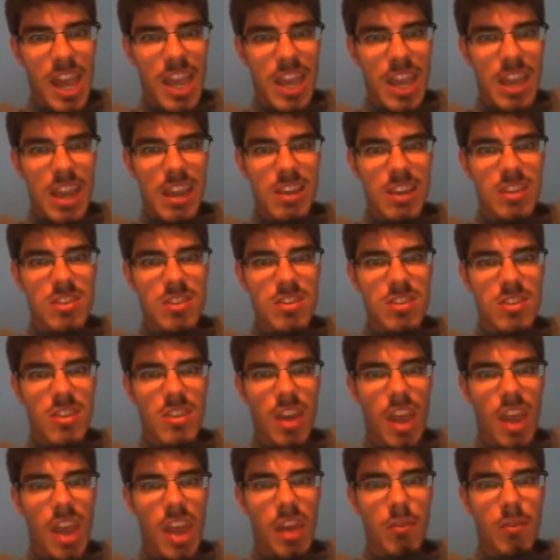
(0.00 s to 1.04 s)
And
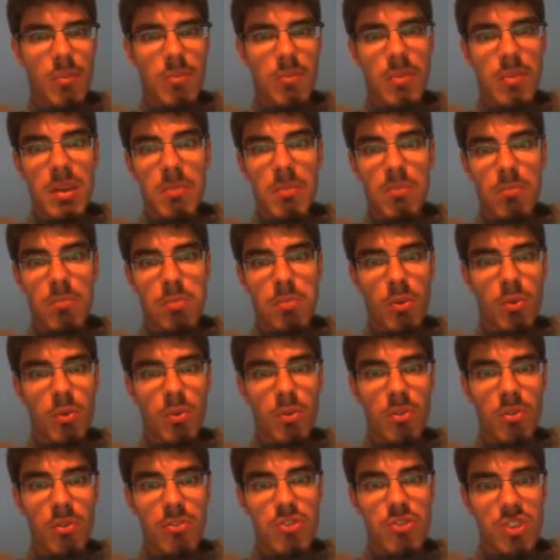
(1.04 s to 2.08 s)
it would be
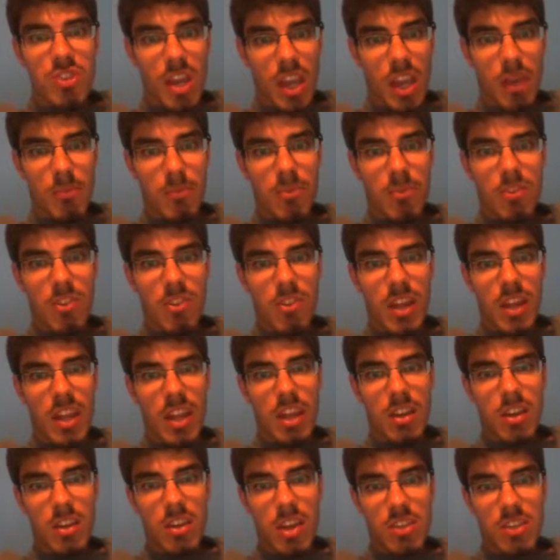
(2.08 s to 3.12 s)
bowl shaped so that
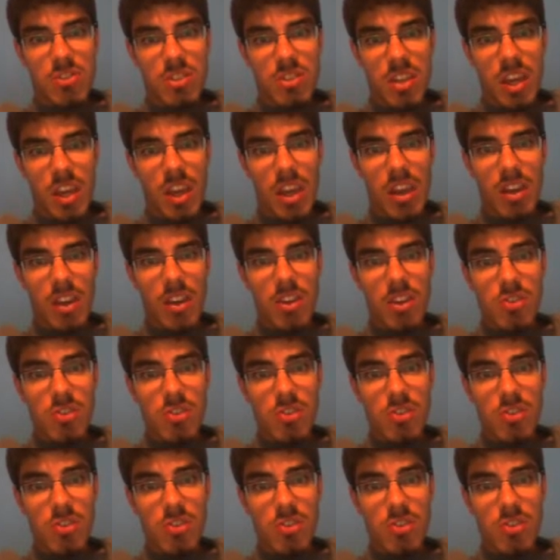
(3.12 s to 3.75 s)
it could actually